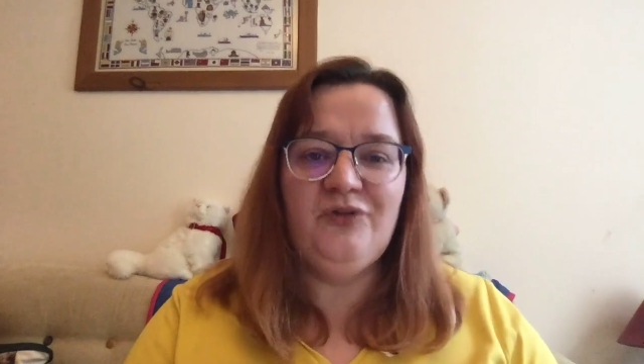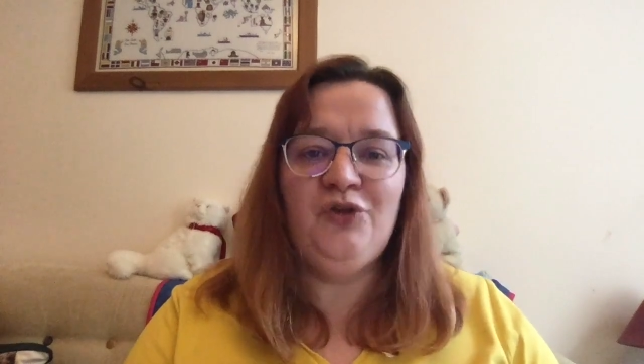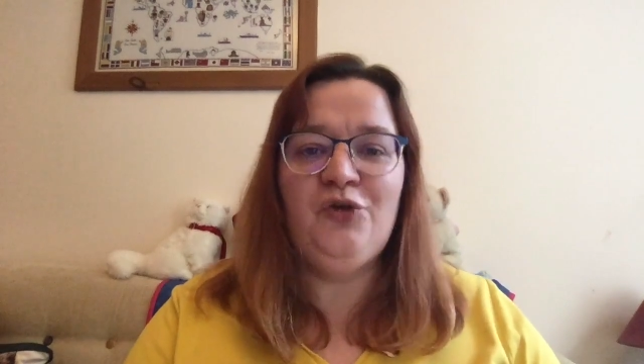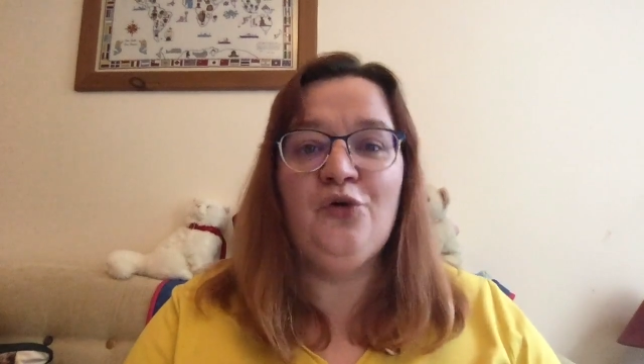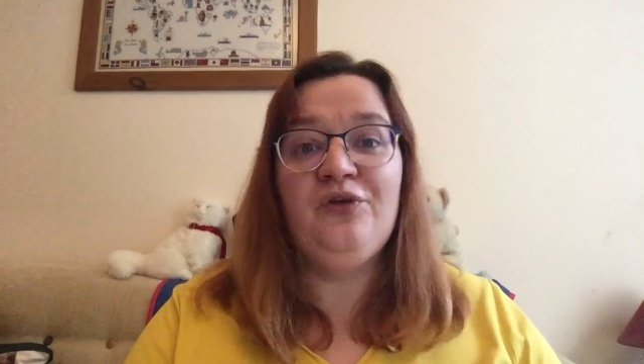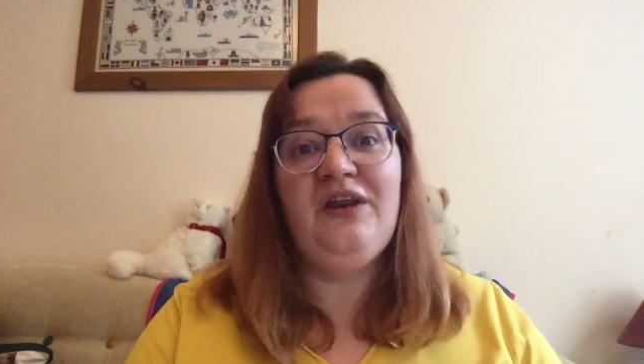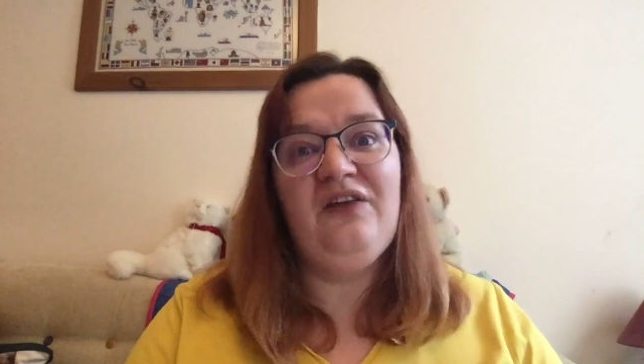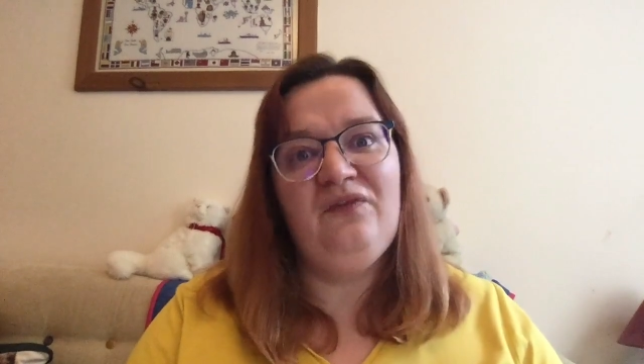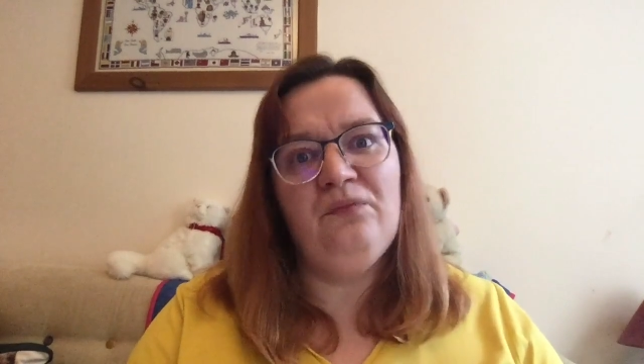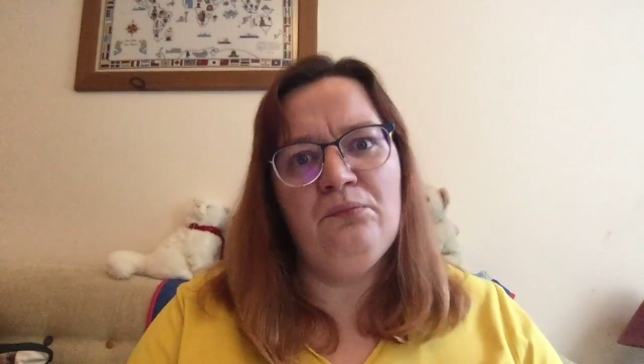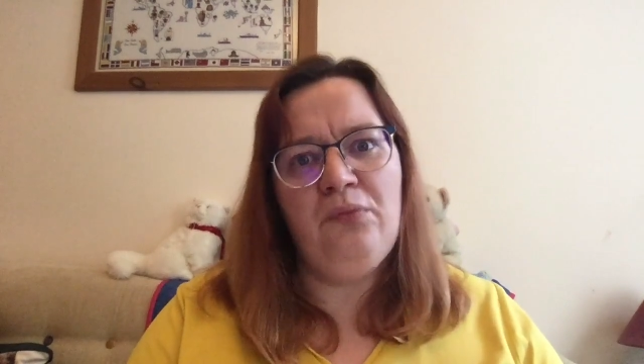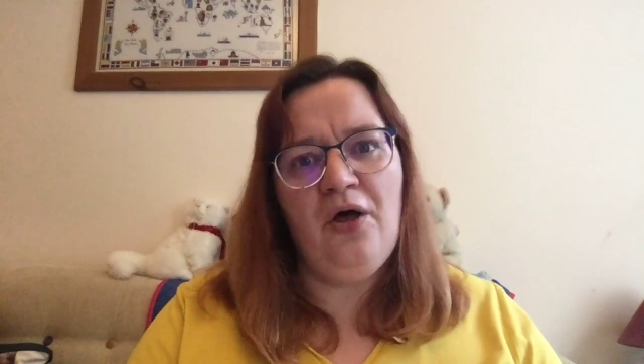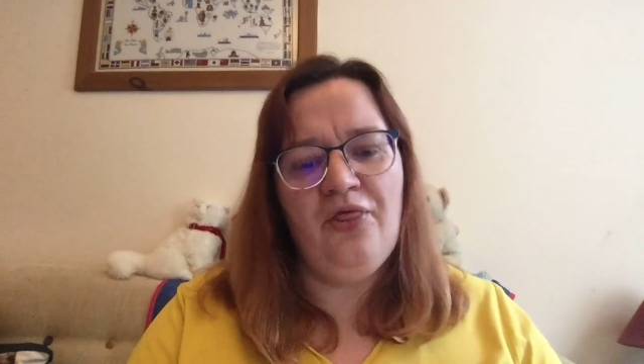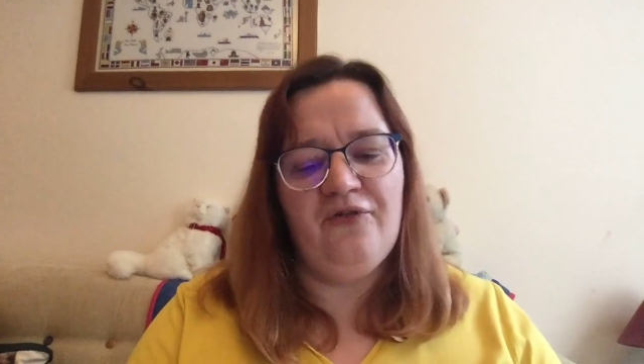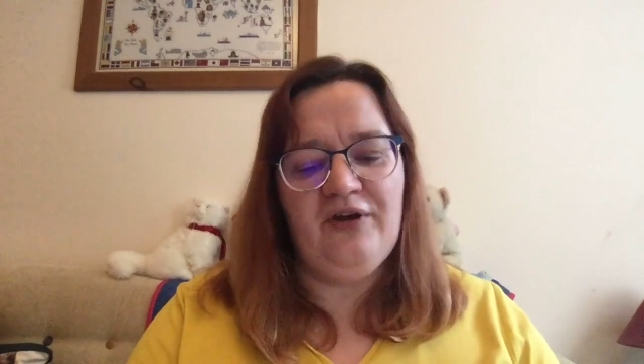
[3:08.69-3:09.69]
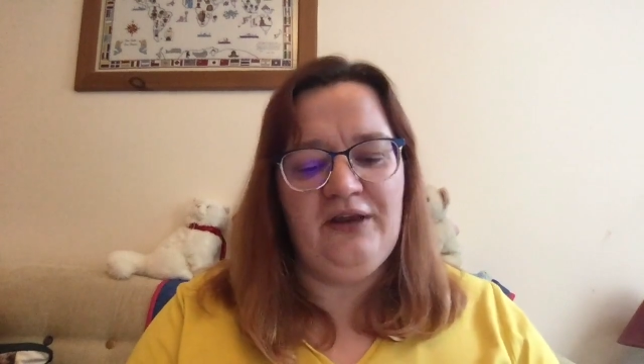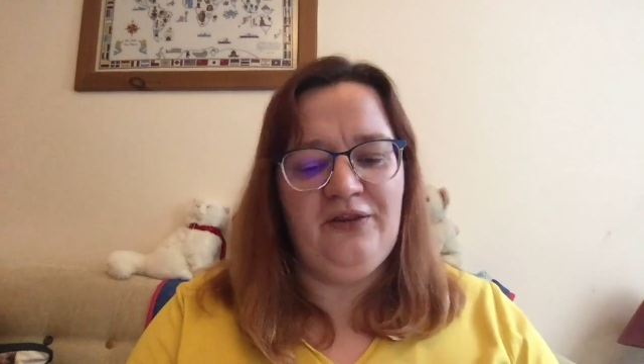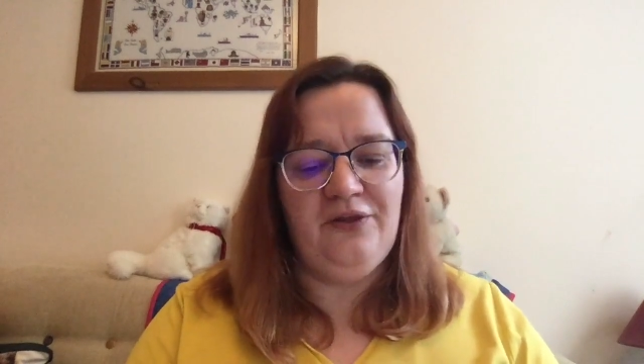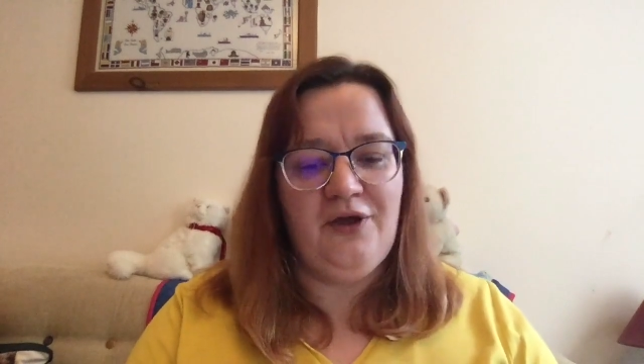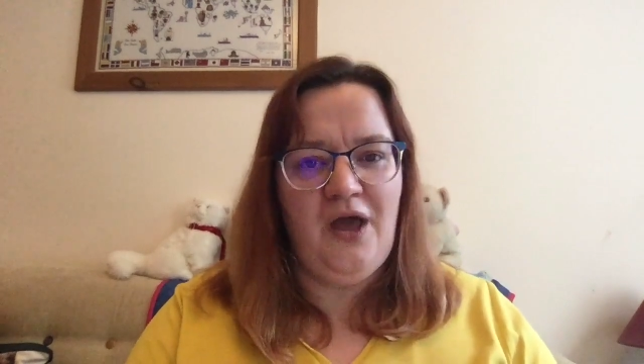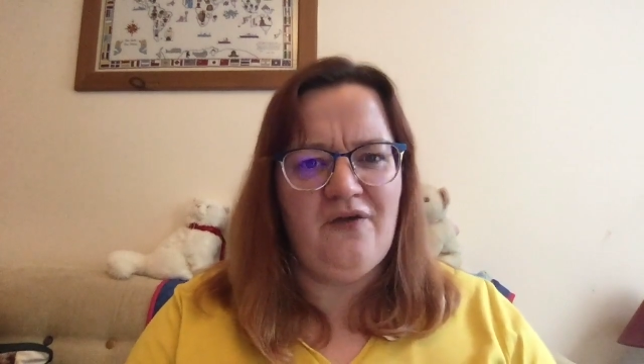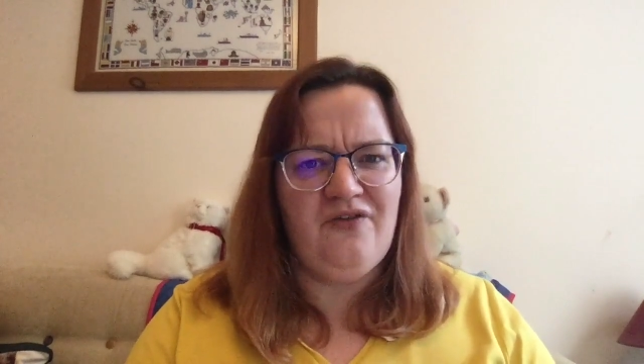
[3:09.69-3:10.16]
not even bothering
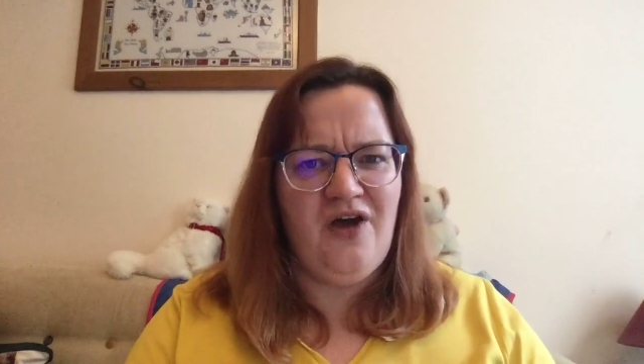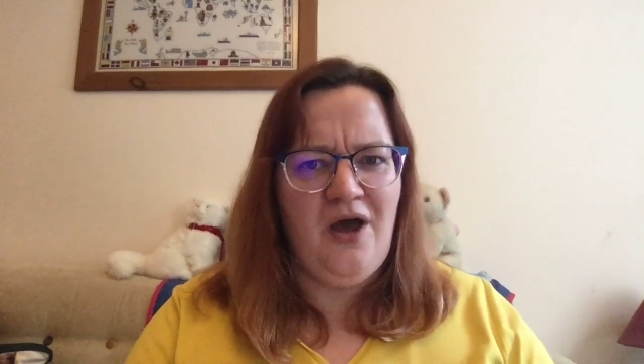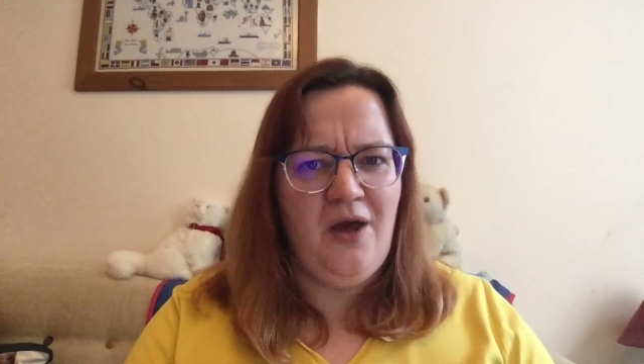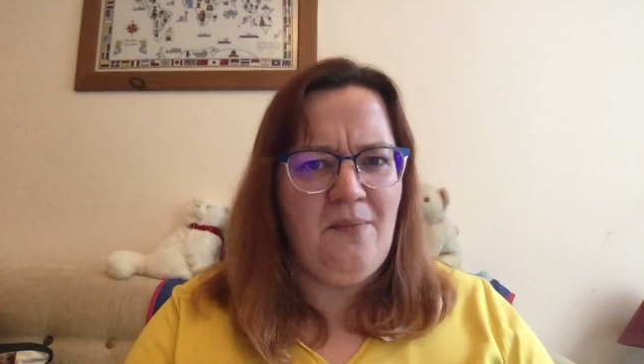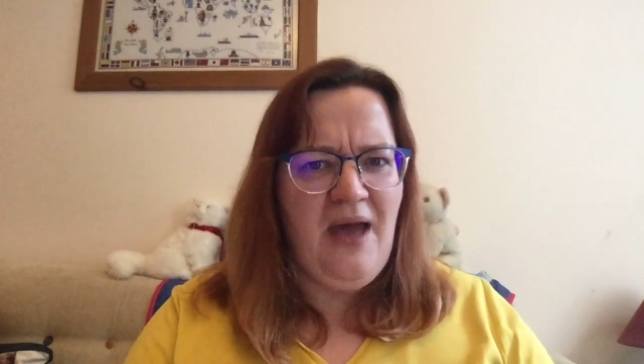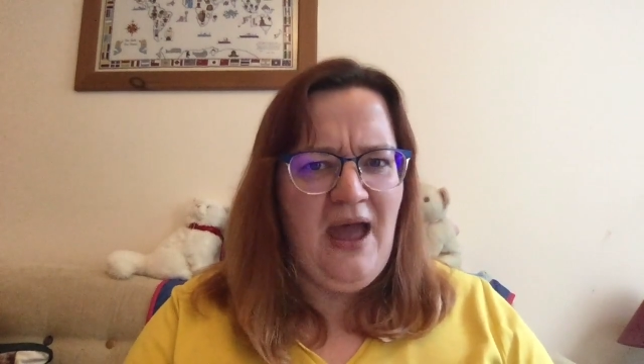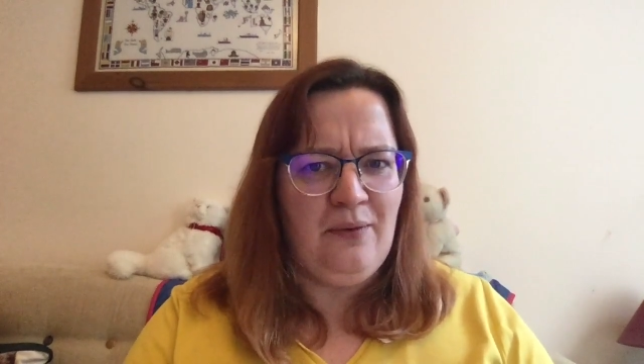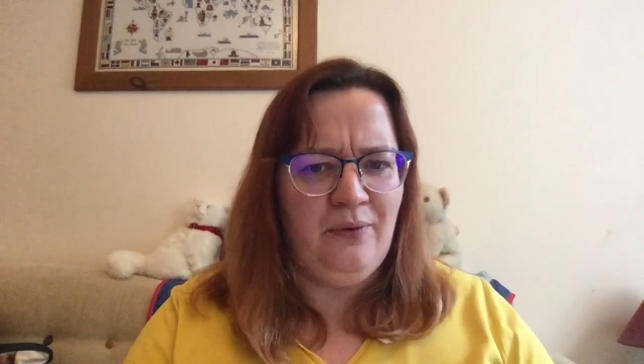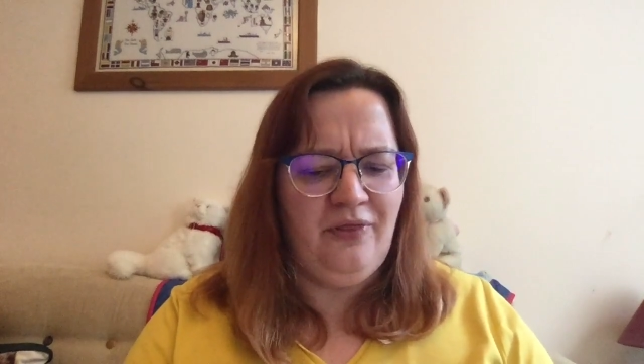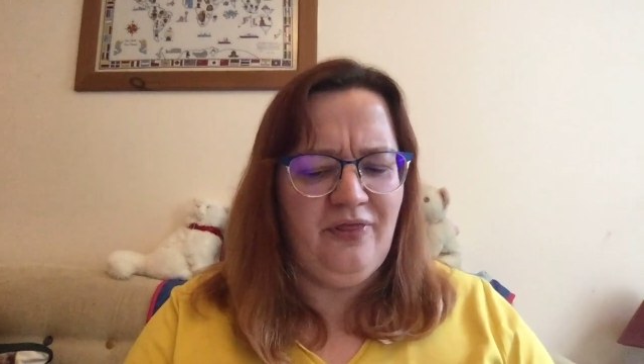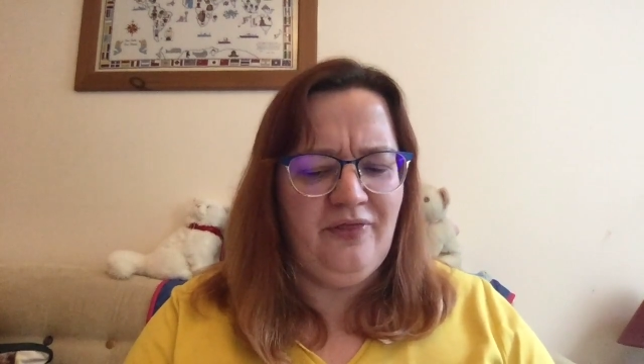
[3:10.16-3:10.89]
to cover her mouth.